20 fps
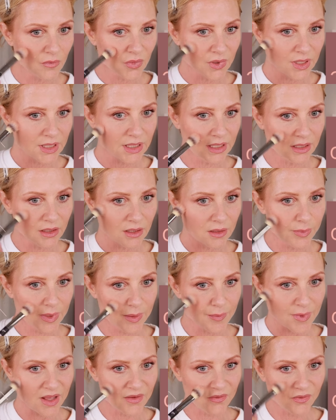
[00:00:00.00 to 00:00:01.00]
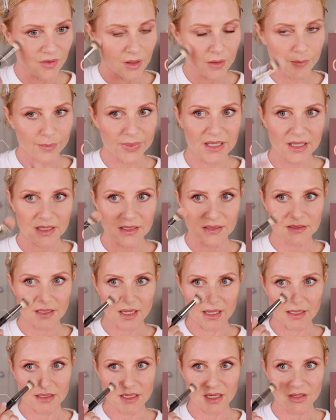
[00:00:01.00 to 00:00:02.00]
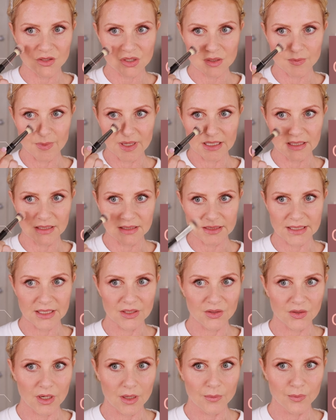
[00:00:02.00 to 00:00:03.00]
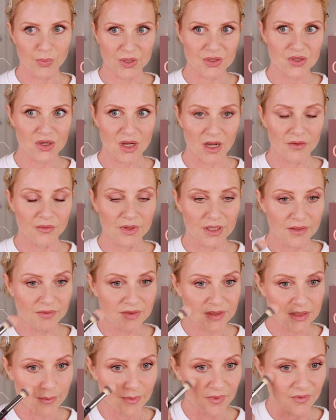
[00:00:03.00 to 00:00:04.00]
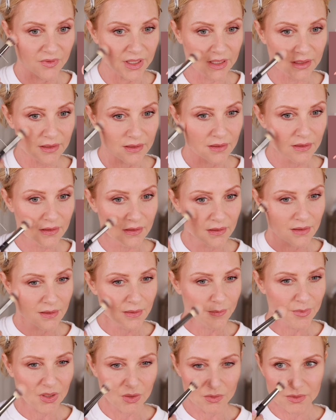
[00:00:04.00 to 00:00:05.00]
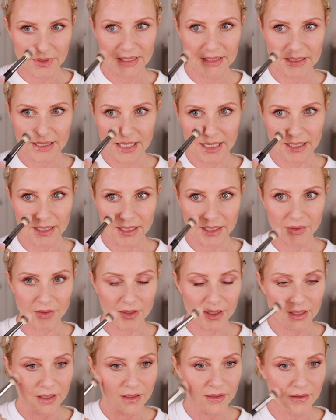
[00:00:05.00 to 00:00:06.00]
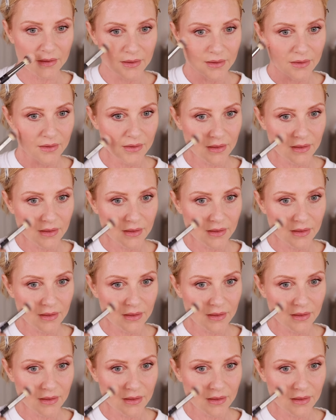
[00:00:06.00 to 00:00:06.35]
really could be my fault because I touched my concealer up, which got rid of some of it, but only in that area.